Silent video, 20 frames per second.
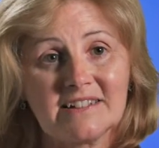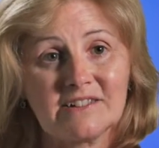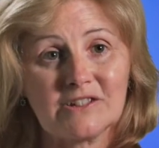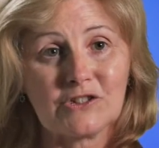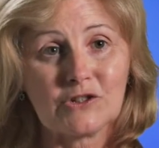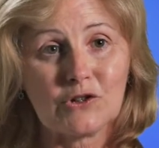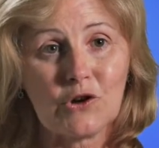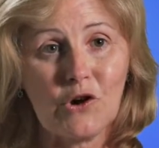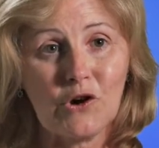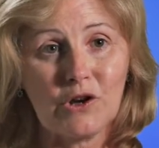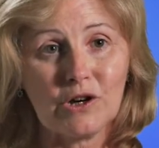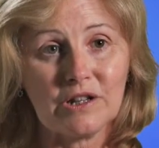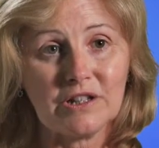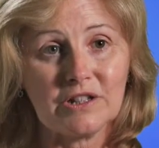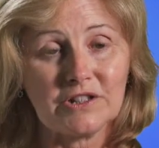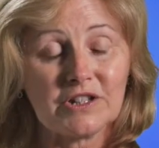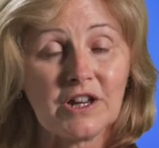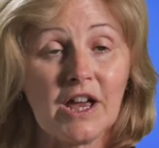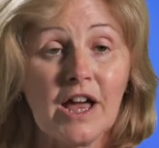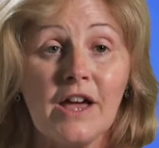in
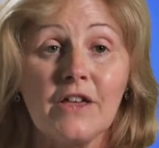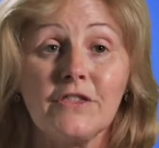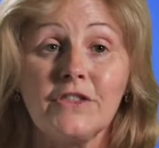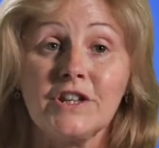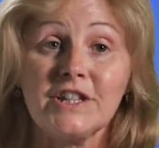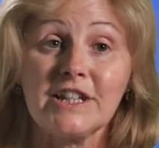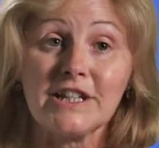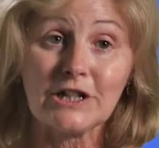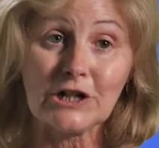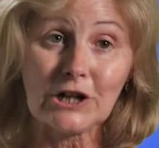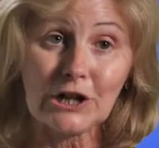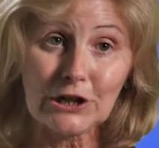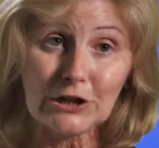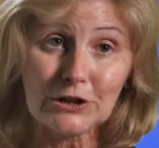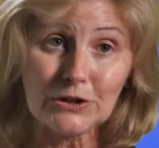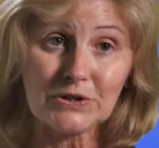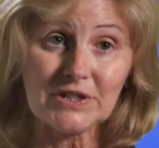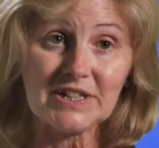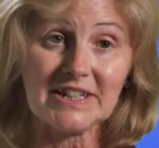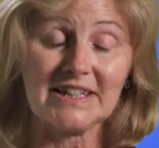Scotland that
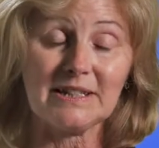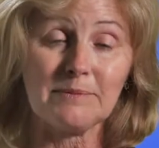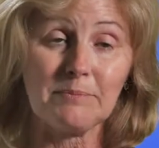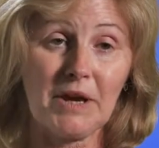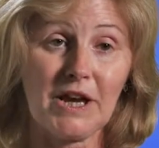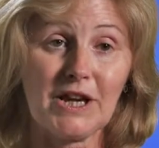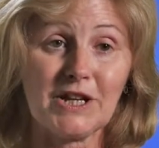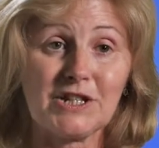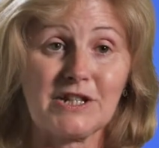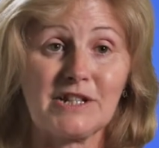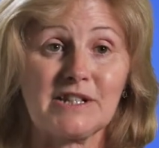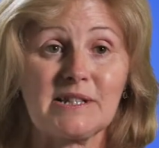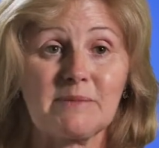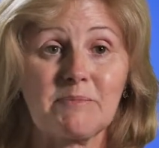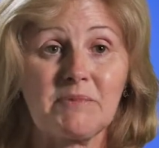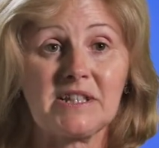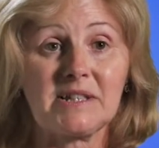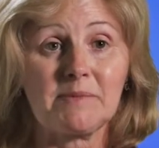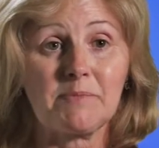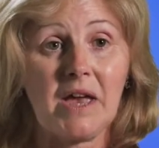included patients'
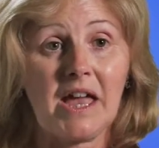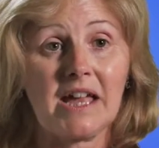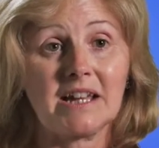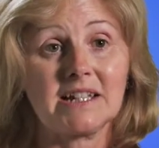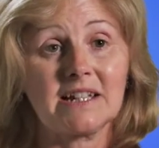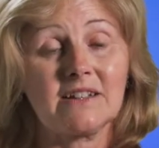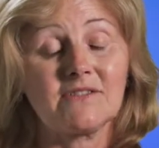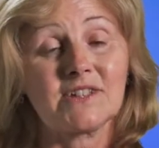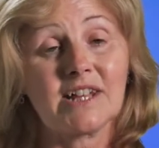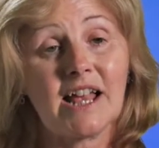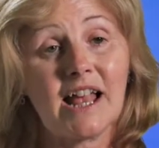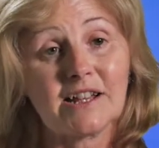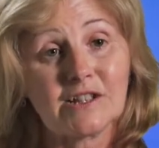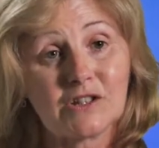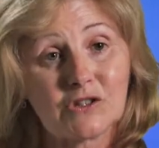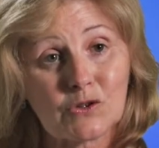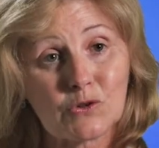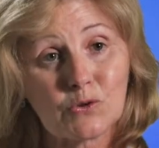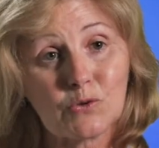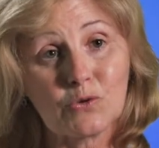perspectives and
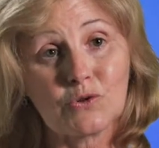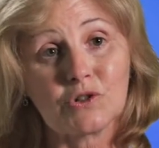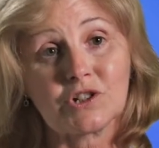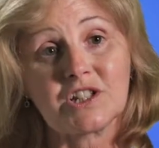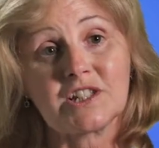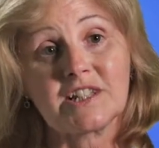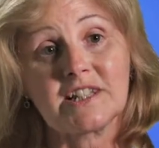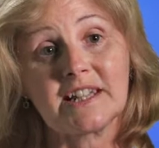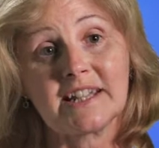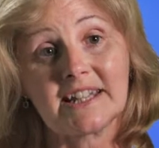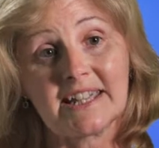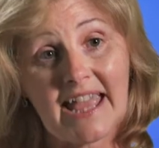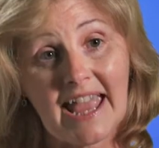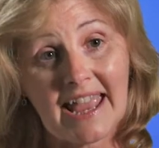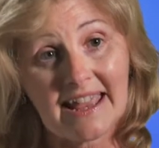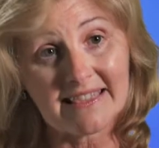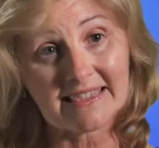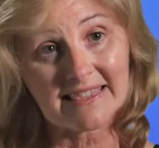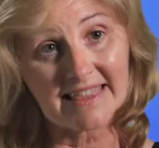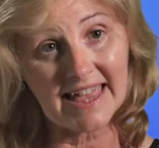sought to
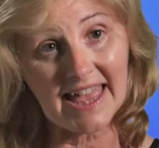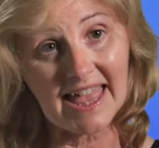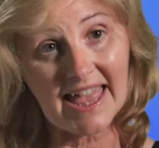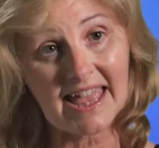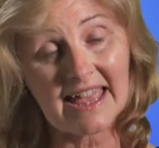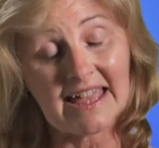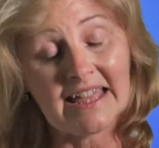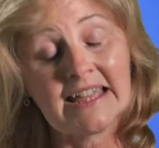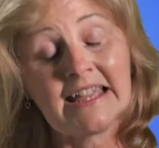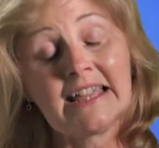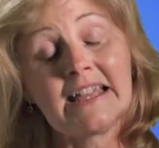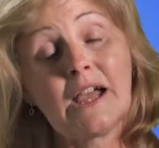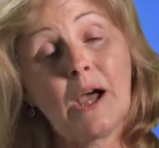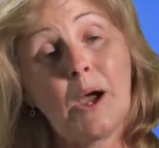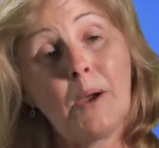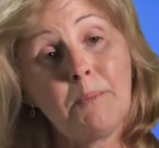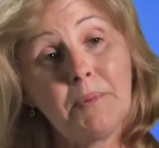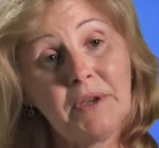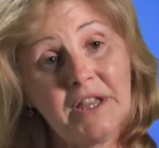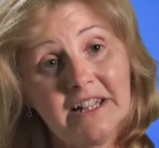gain their
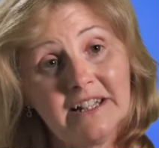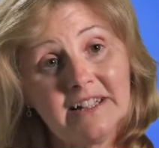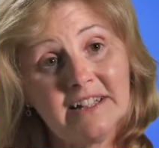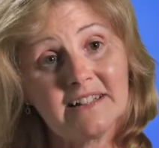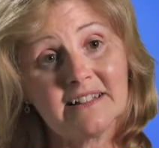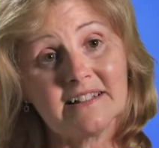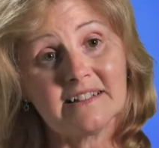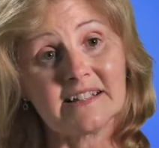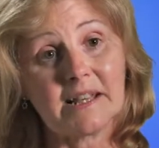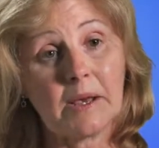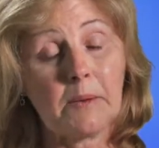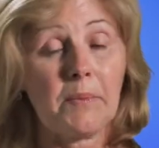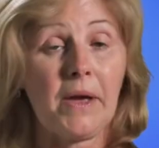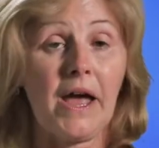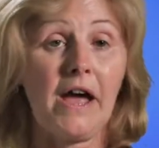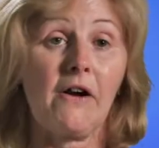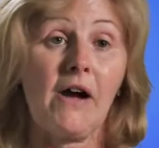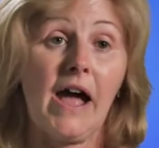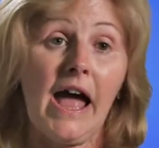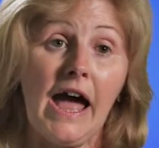opinions
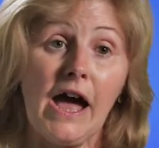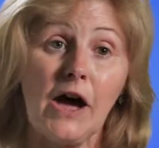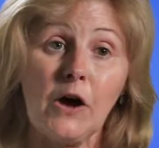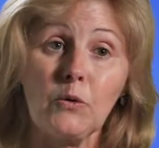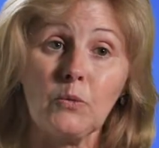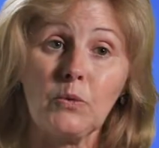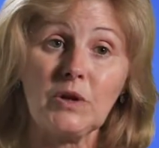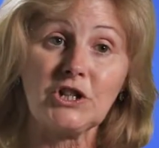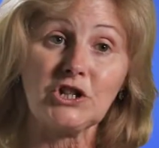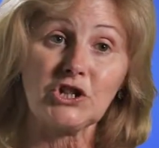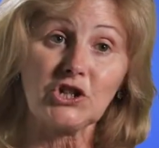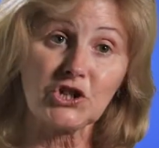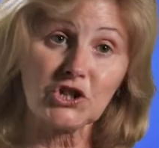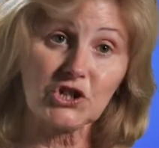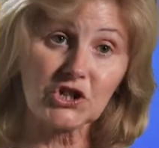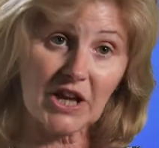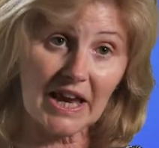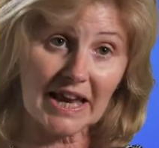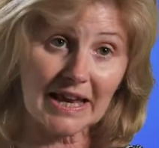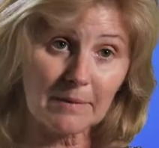about how we
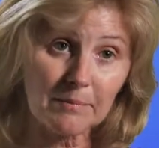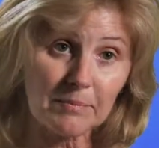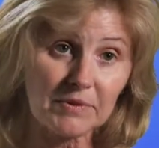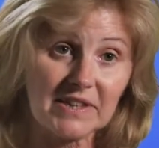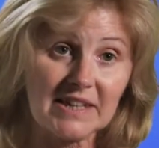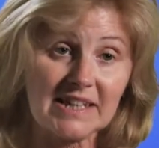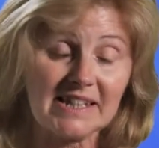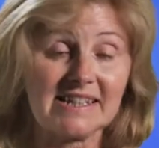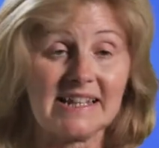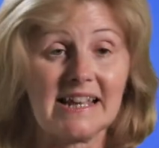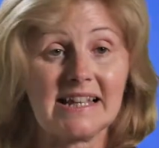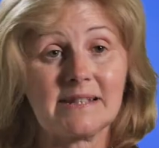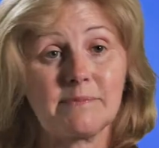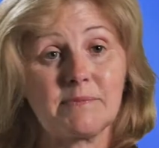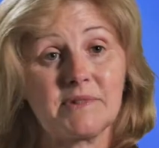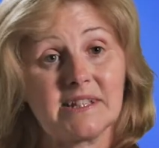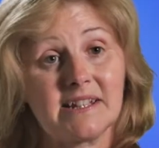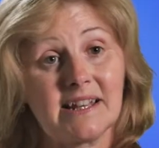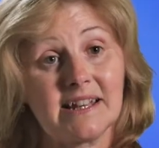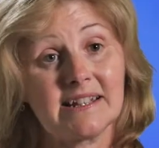shape the
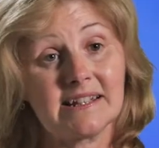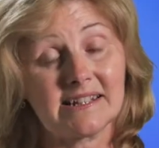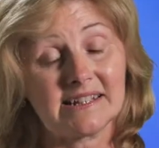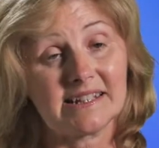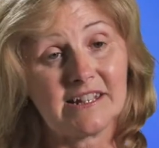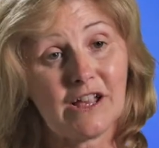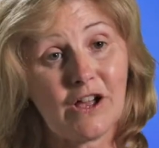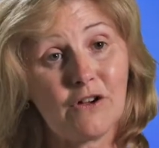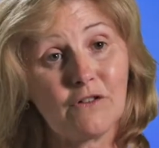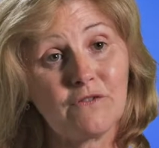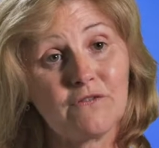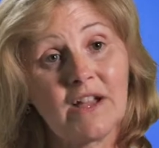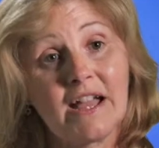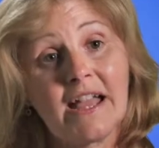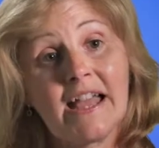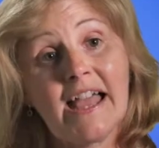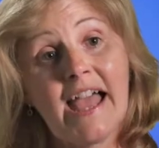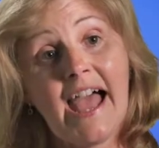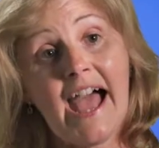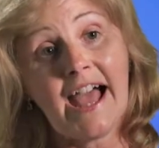assessment itself
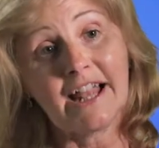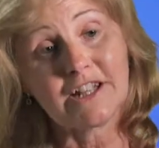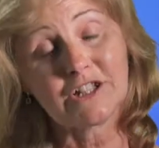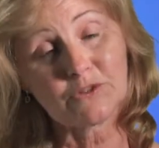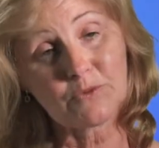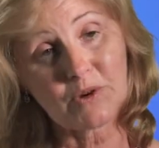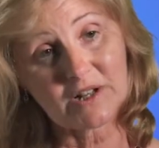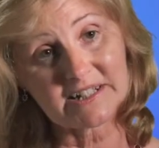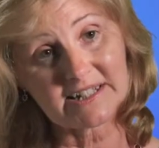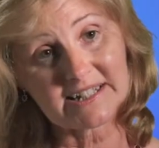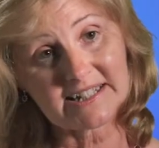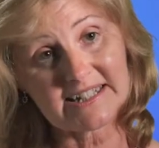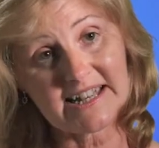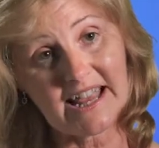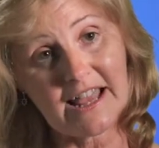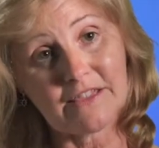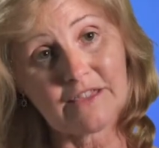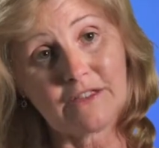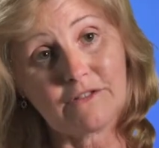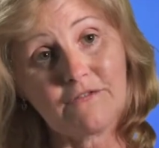and to
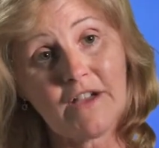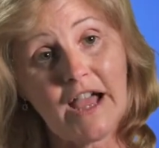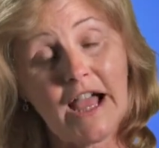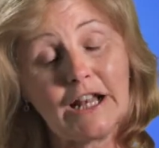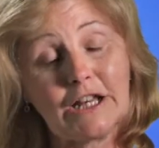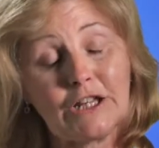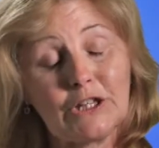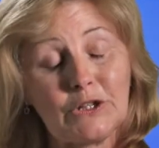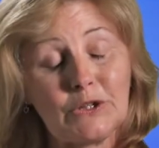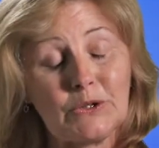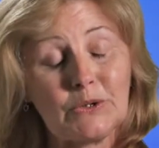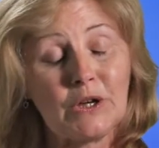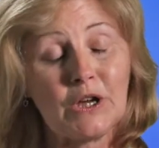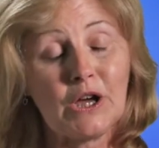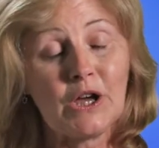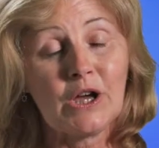understand the value.